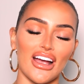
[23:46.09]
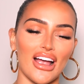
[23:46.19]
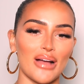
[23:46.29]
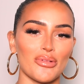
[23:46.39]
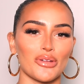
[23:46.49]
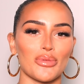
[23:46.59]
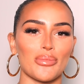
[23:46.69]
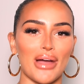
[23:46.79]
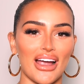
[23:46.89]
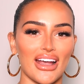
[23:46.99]
I am going to be
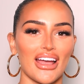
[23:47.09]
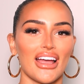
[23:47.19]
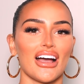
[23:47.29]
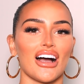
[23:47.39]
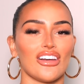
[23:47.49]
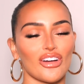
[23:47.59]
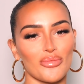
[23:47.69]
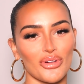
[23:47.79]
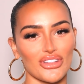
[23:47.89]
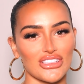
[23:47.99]
back a lot
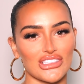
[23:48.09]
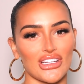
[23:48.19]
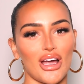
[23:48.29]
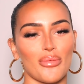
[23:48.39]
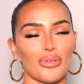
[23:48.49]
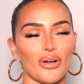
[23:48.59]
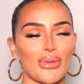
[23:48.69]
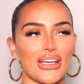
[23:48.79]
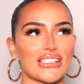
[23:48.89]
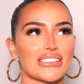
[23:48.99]
more this year, I
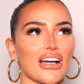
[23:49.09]
promise.